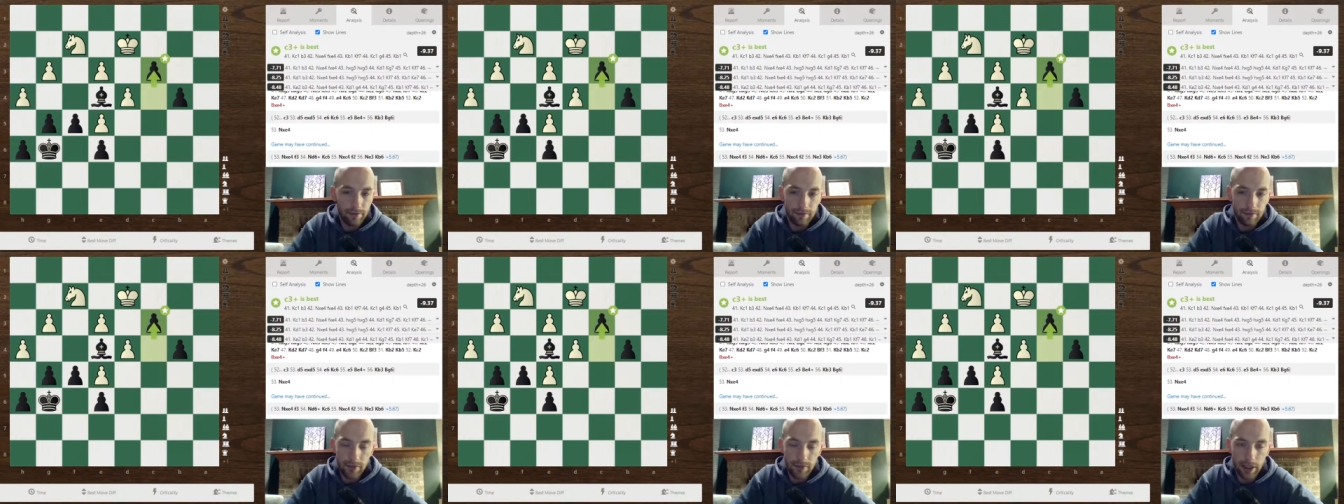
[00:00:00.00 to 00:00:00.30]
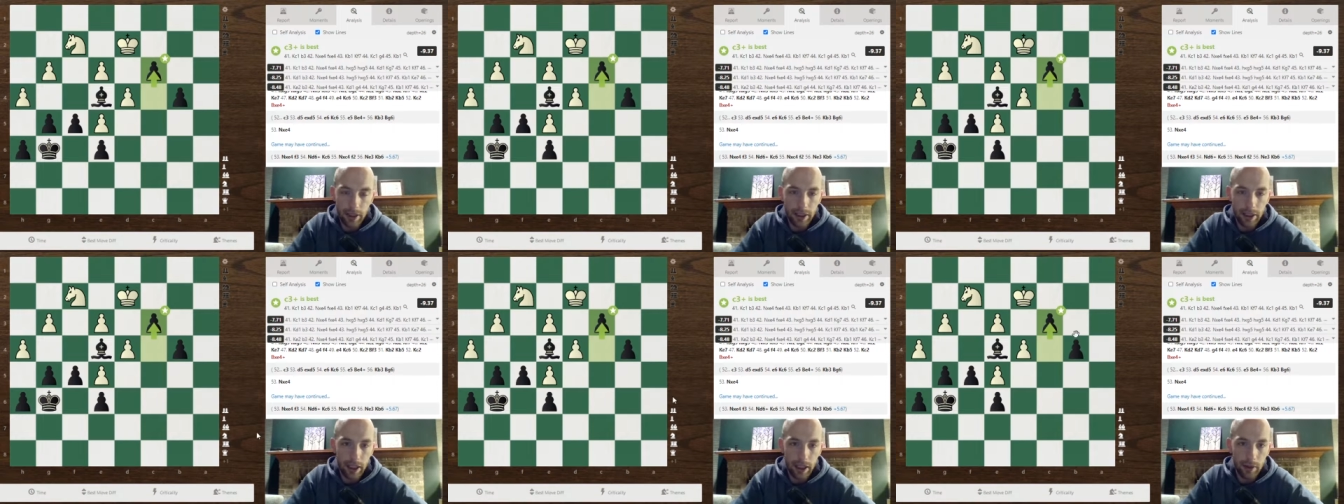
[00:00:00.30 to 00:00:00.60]

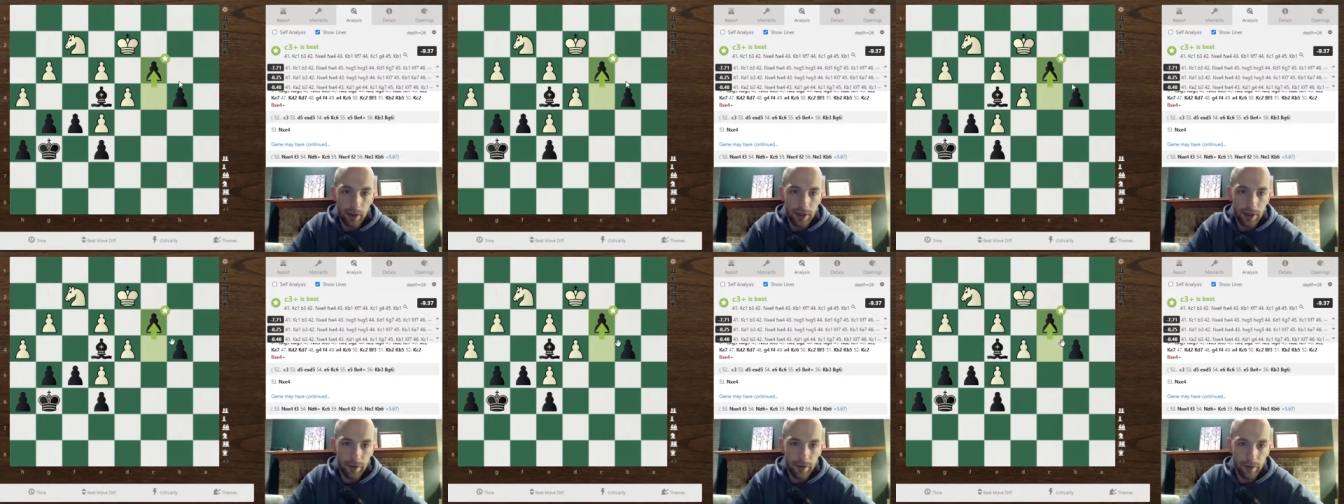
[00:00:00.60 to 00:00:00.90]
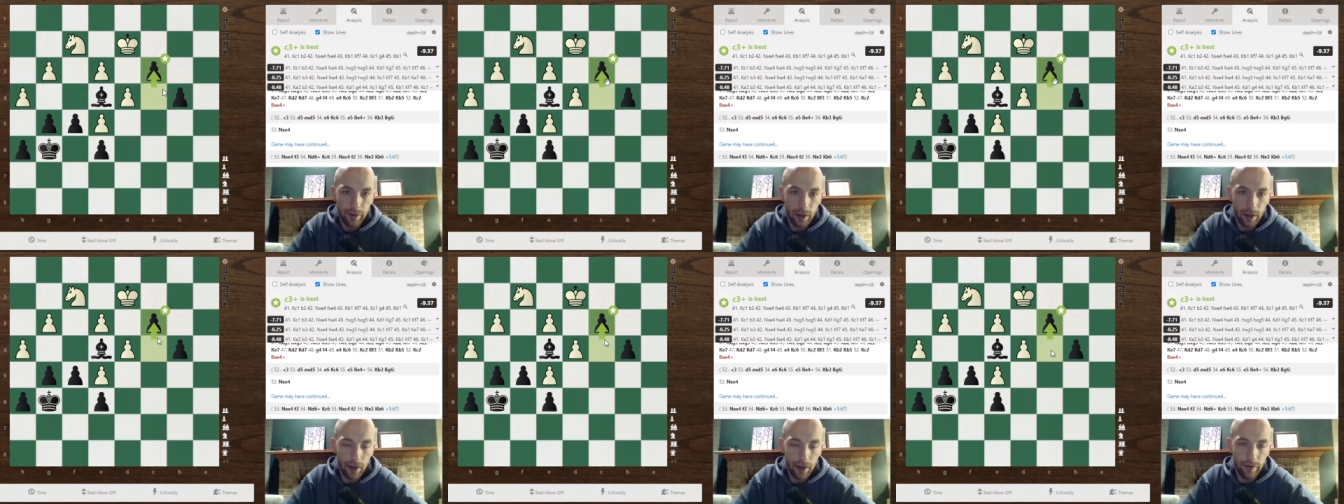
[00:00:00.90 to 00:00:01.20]
Again, I was
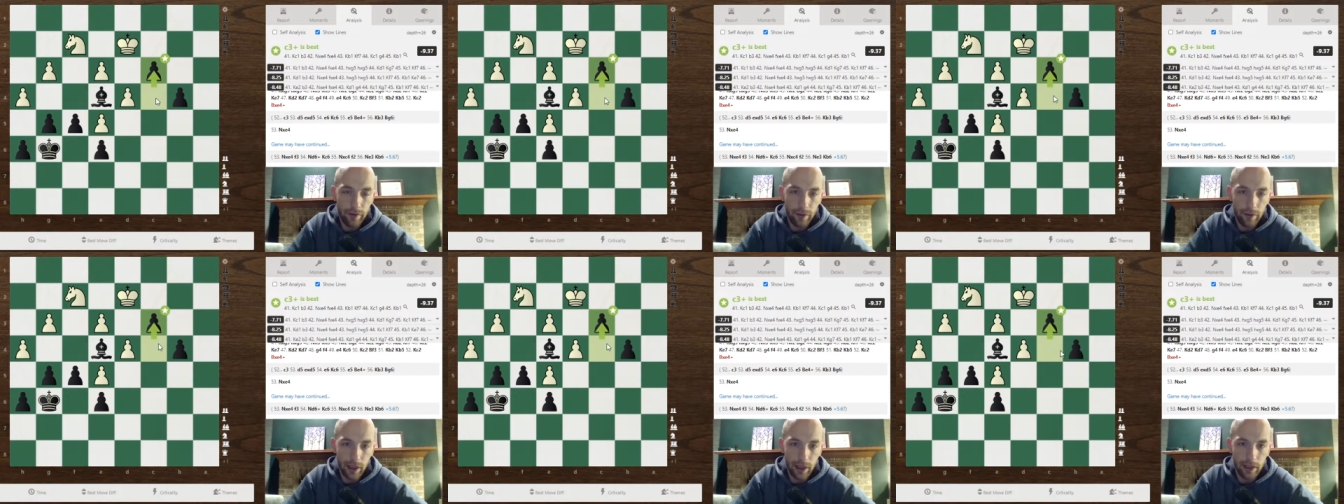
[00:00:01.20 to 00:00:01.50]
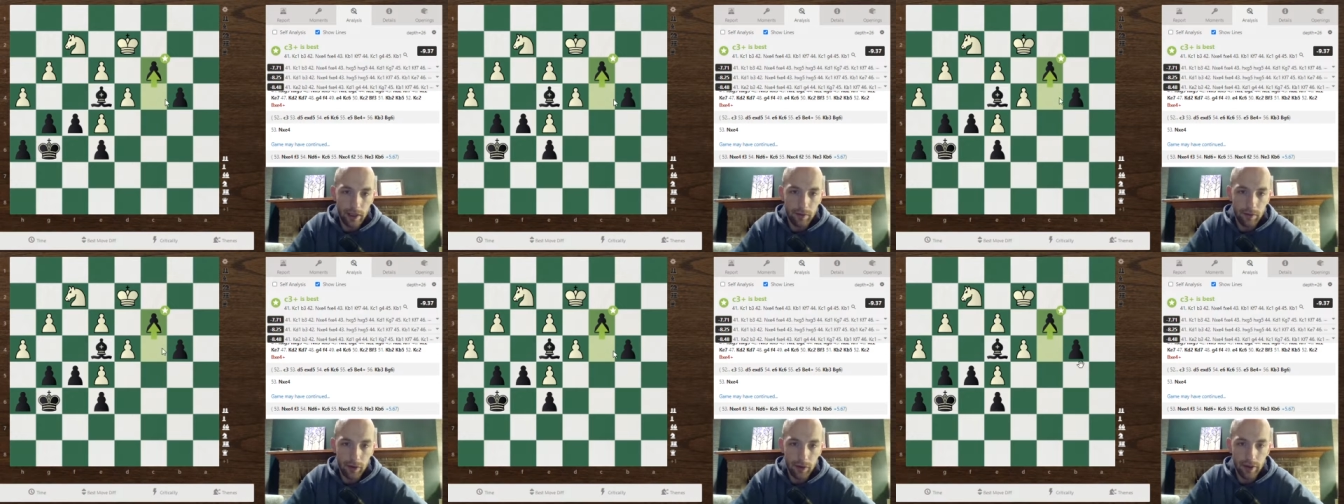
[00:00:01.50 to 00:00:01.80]
afraid of
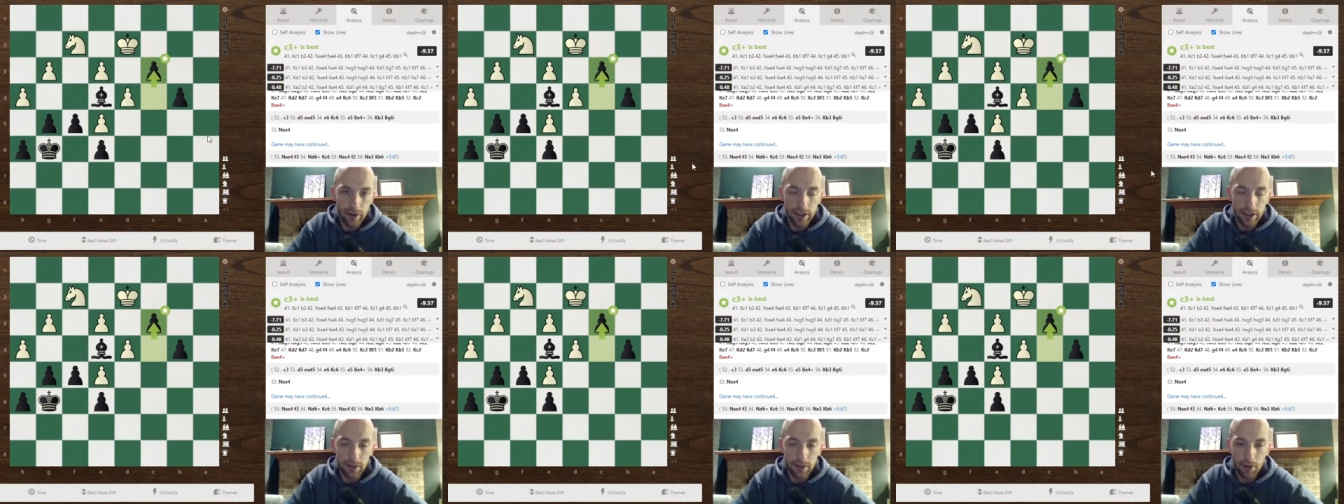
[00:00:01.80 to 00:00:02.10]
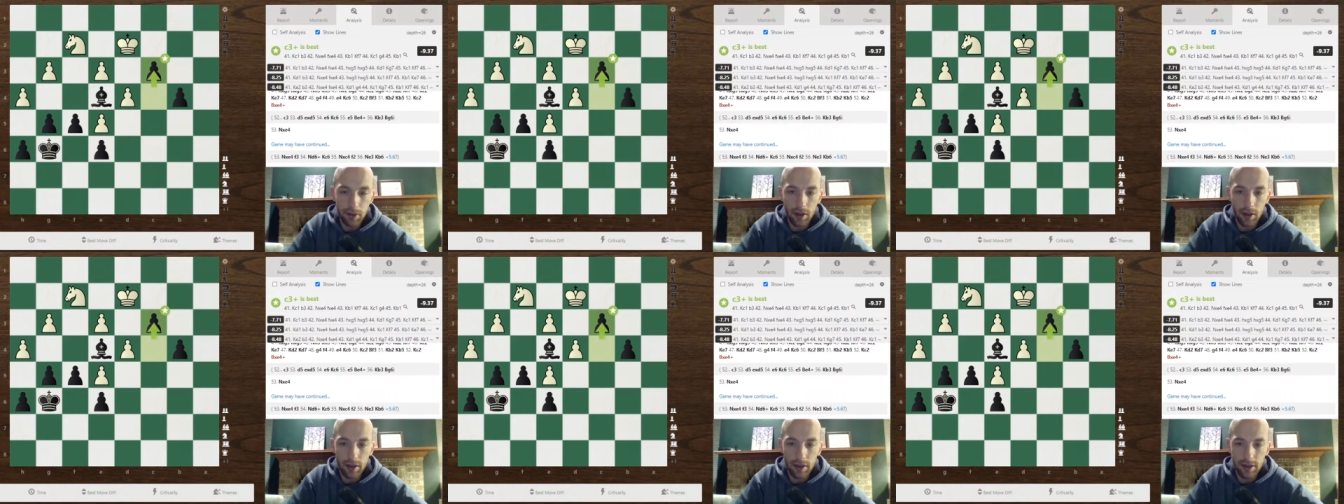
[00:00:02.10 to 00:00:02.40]
moving these
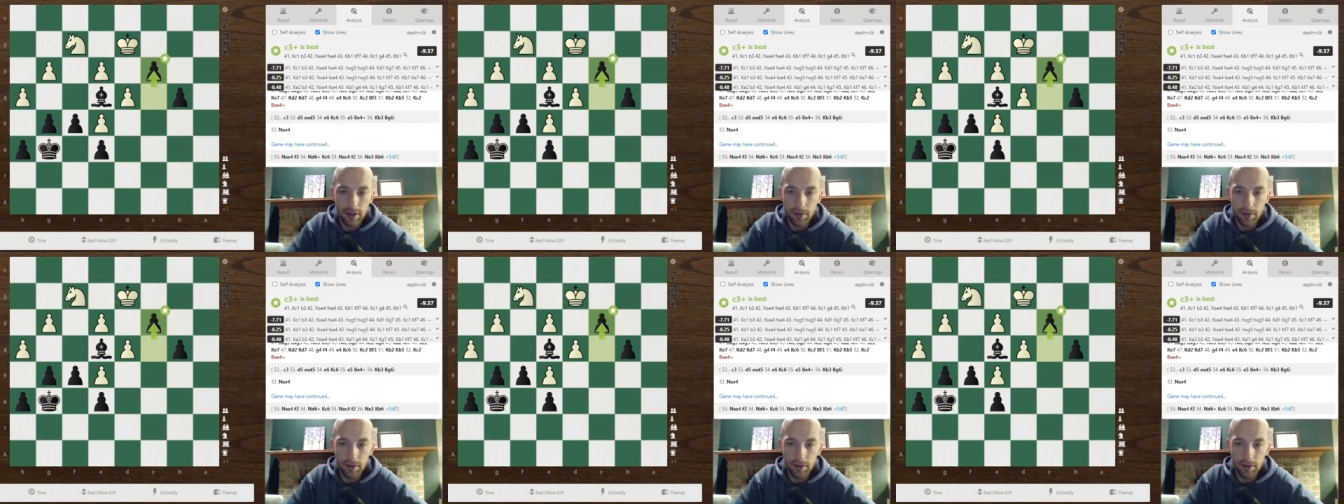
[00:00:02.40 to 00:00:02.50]
pawns,